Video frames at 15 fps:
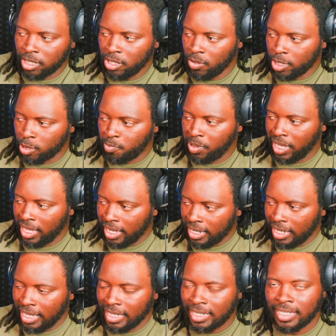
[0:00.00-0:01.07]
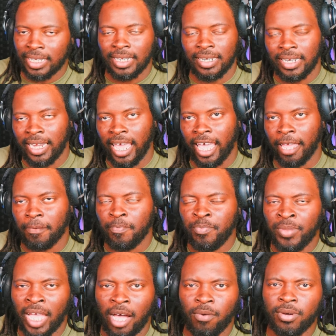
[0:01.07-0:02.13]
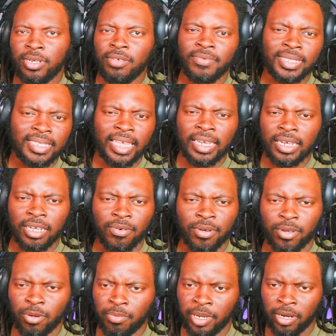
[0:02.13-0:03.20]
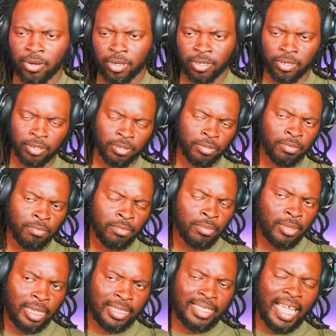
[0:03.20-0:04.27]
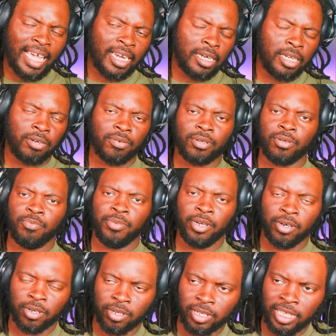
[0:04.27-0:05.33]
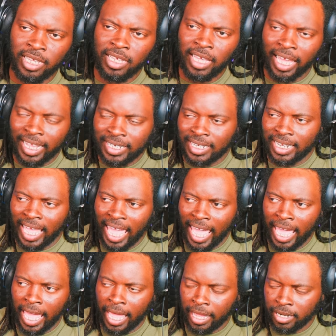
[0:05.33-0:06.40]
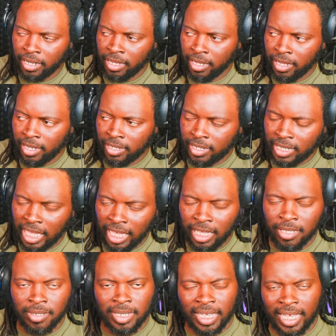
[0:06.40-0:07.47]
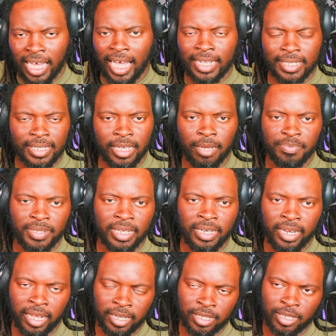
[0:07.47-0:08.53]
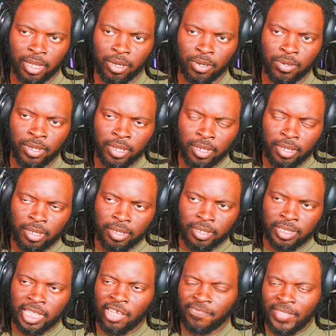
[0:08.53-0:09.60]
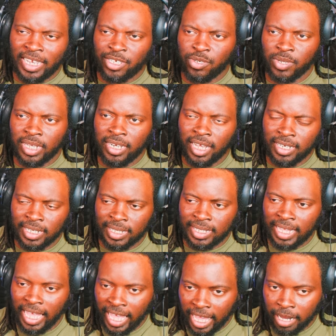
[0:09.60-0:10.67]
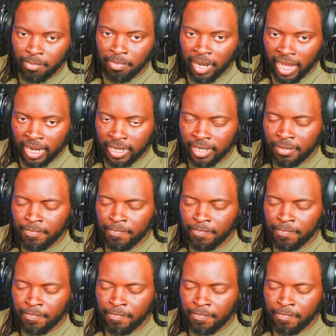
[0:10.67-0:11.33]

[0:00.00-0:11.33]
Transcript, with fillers: to his pen, he's still in that, I won't even say lyrical miracle. It's not a lyrical miracle. He actually had schemes and concepts in there. So stuff that you can understand, but